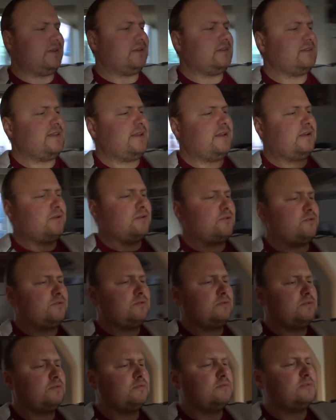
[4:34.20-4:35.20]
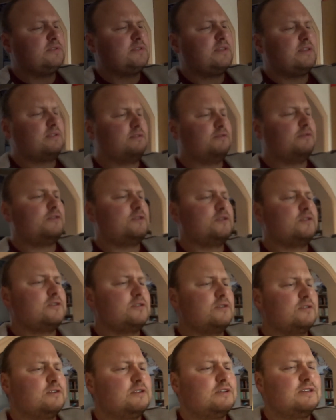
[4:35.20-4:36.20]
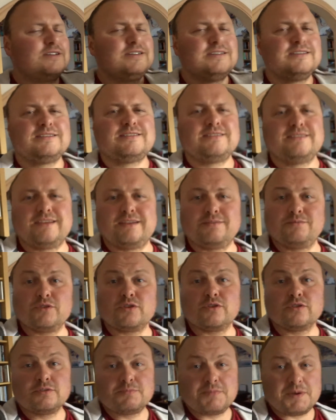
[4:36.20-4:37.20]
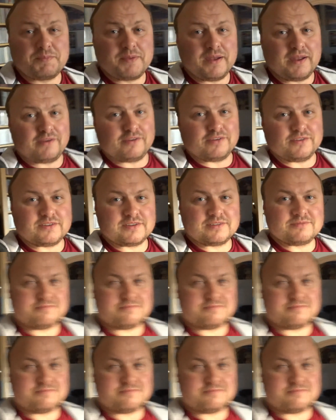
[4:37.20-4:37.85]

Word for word: it's now 10 to 4. Time to go to my parents.